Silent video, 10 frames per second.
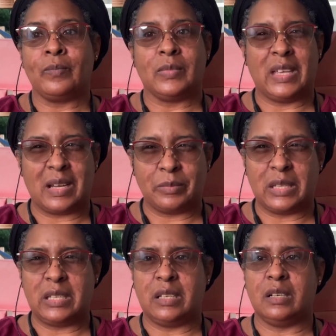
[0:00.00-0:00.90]
that I'm
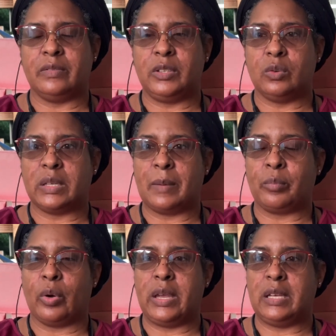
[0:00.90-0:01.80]
thinking of you and I'm
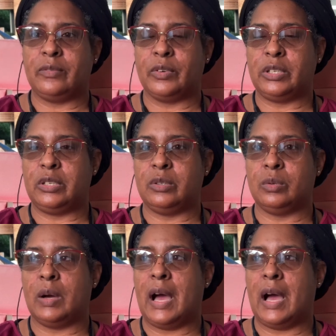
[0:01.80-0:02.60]
praying for you.